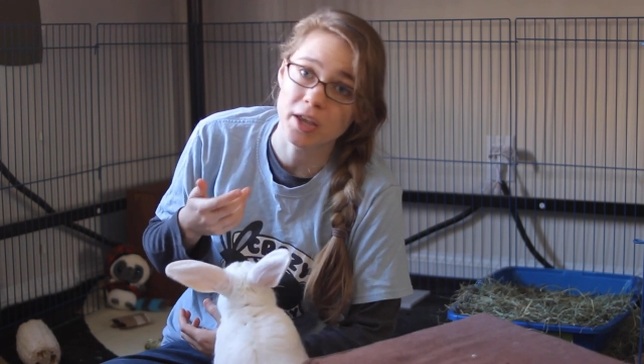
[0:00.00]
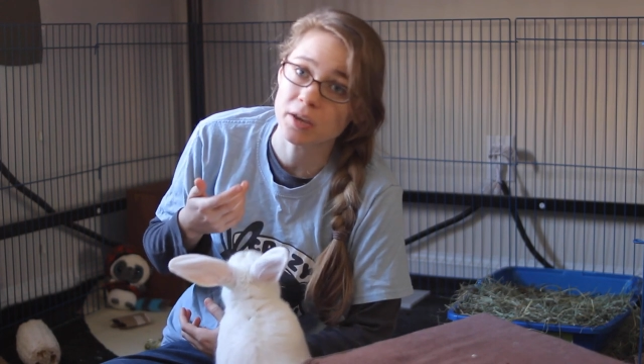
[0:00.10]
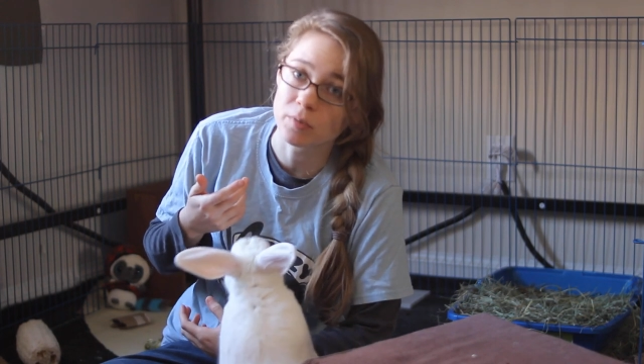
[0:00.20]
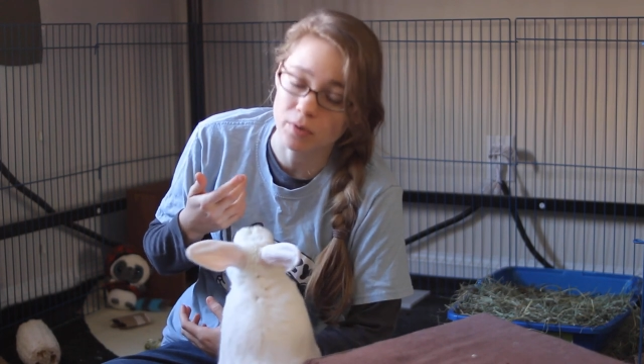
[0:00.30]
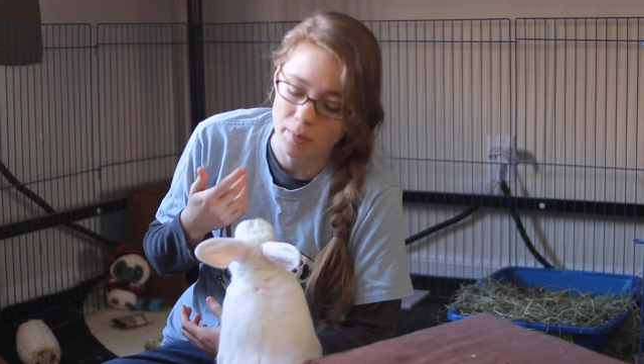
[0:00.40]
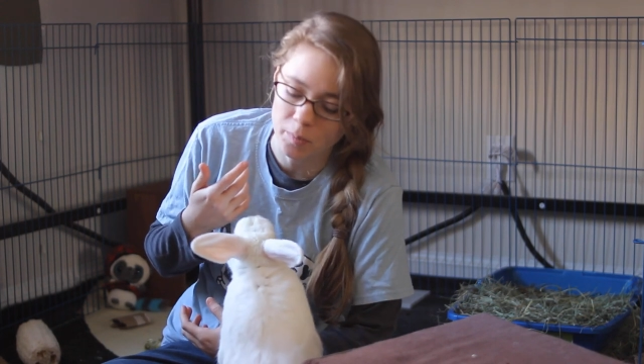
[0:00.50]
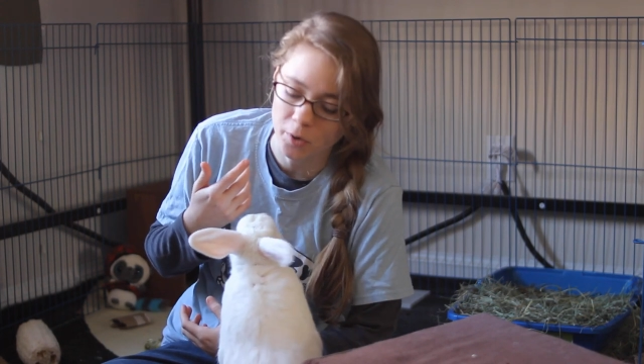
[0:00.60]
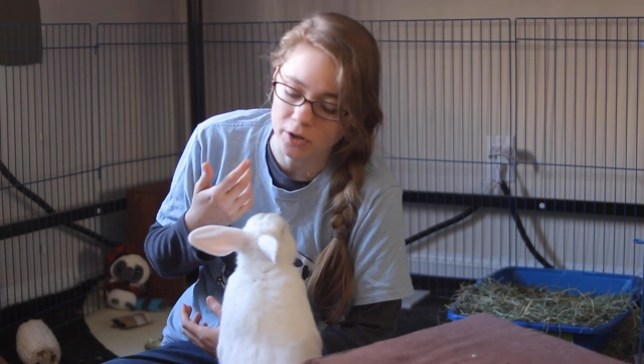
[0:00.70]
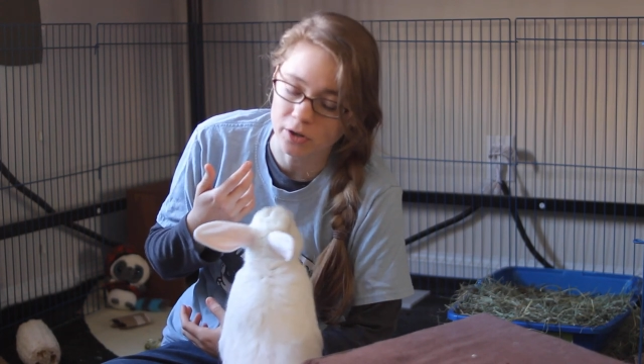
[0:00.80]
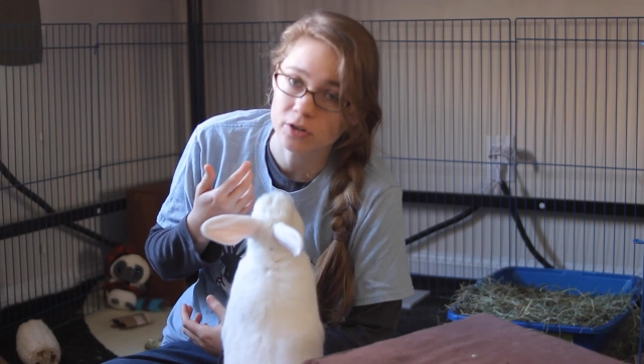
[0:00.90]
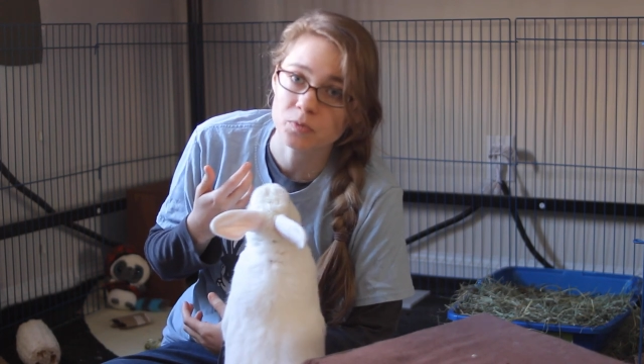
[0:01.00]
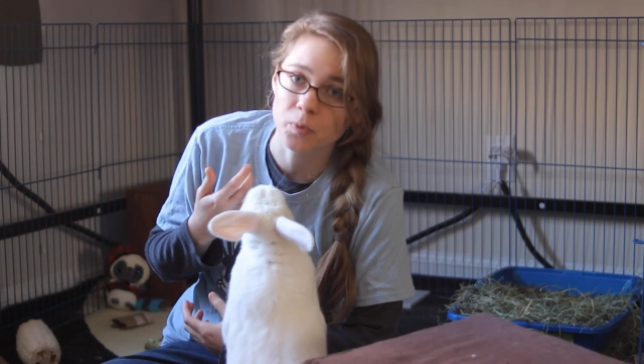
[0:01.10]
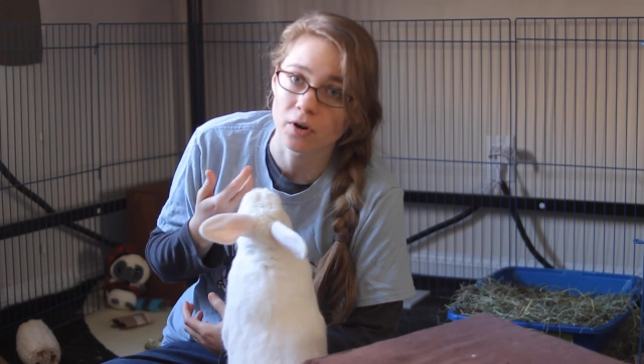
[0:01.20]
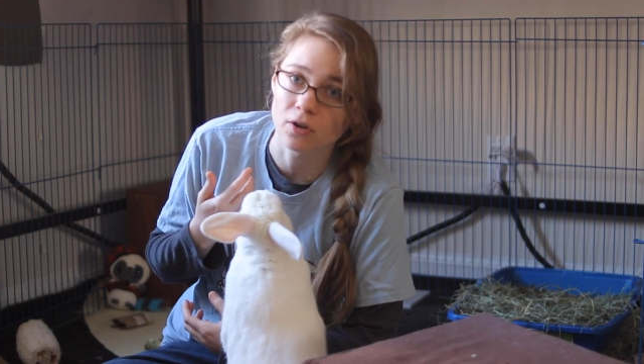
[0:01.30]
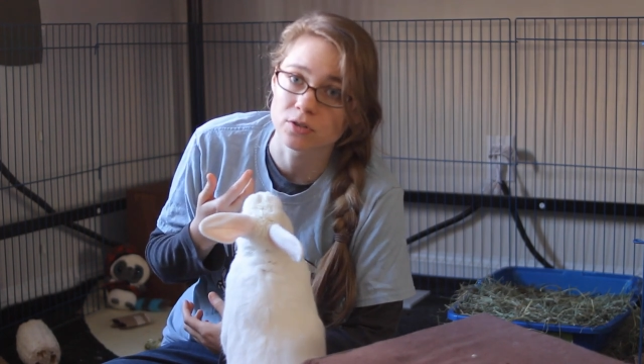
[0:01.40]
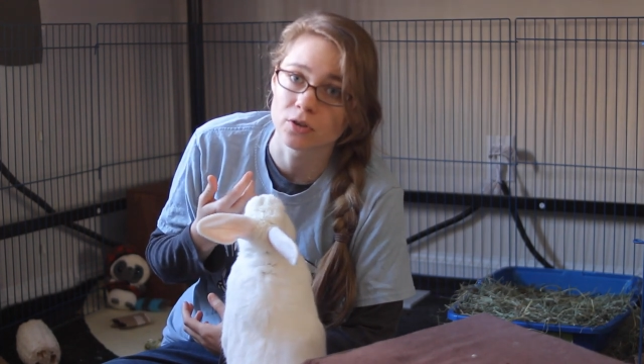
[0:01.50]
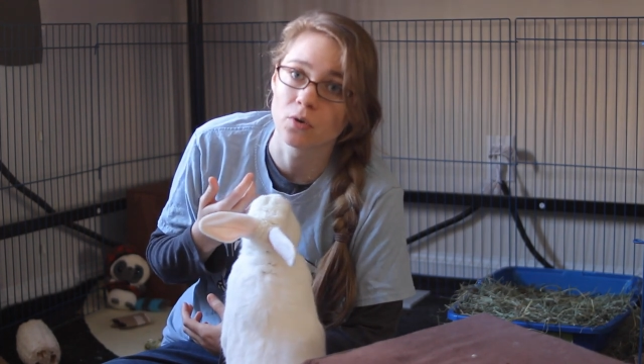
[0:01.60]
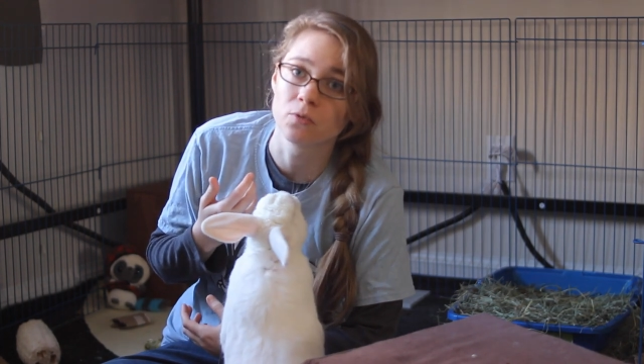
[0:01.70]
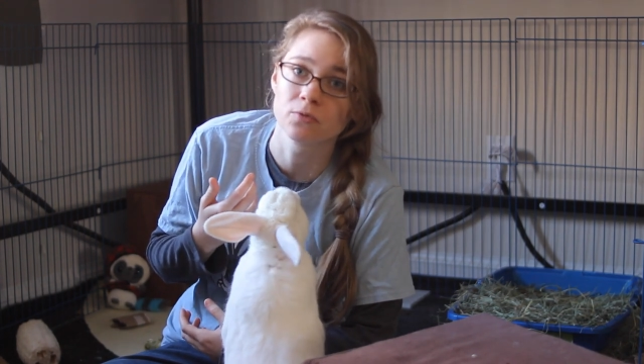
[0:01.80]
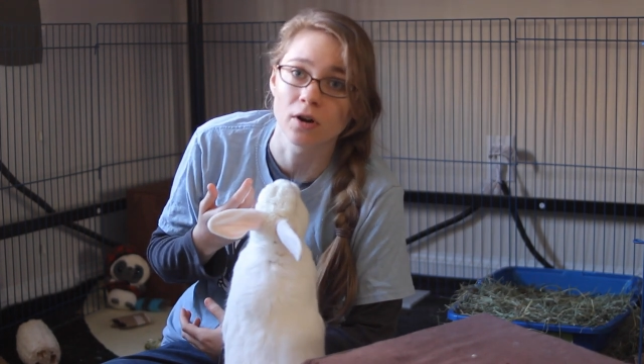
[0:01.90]
they can be rabbit predators, but
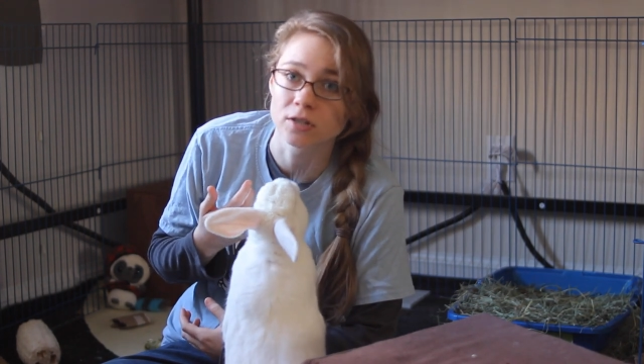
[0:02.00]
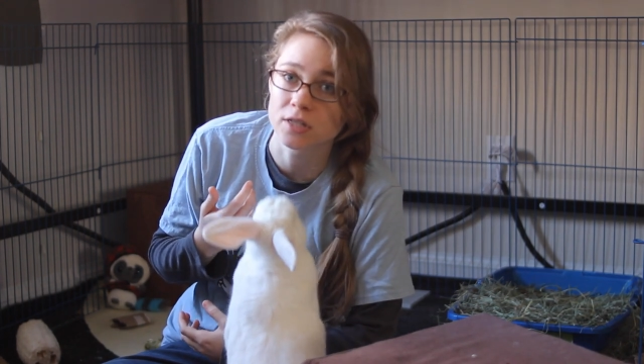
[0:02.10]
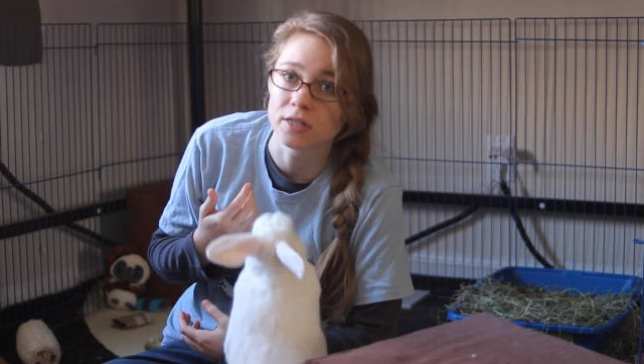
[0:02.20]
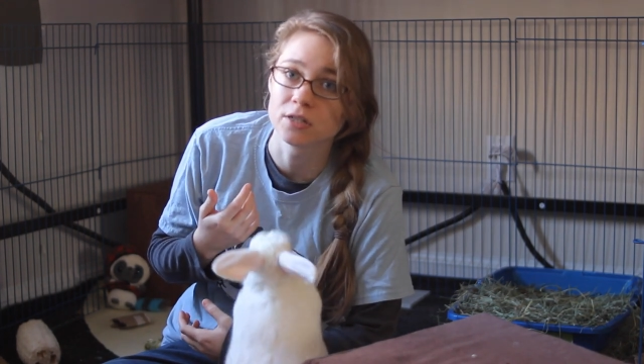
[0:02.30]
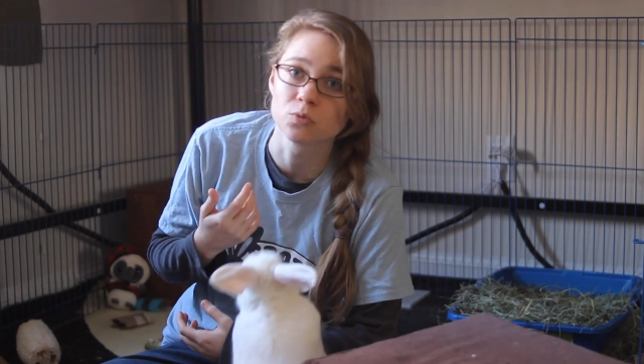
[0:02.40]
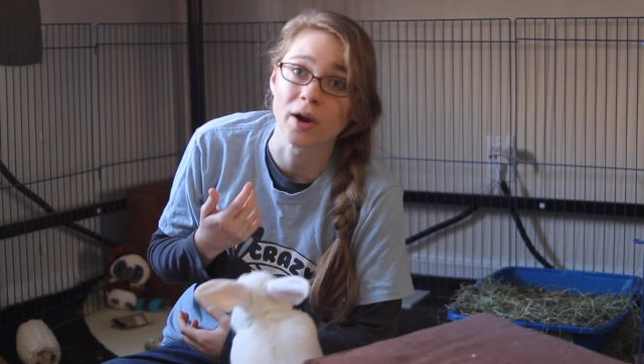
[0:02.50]
also foxes,